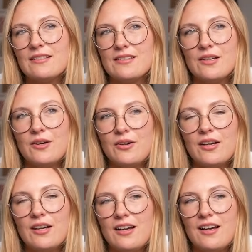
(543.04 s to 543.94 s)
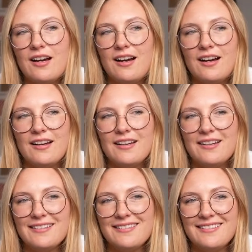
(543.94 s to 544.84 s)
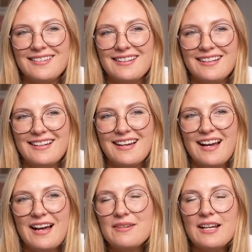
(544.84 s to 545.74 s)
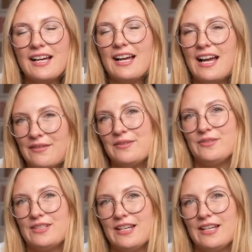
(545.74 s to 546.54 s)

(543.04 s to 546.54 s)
So I I feel like I have to share